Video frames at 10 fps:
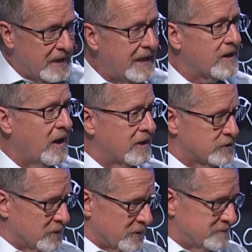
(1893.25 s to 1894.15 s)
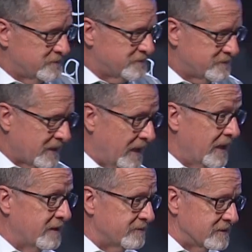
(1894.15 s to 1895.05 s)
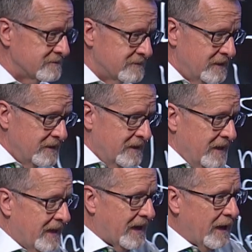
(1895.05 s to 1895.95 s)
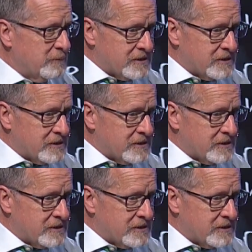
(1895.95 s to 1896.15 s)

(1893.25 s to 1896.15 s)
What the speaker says: head honcho, El Jefe. And I was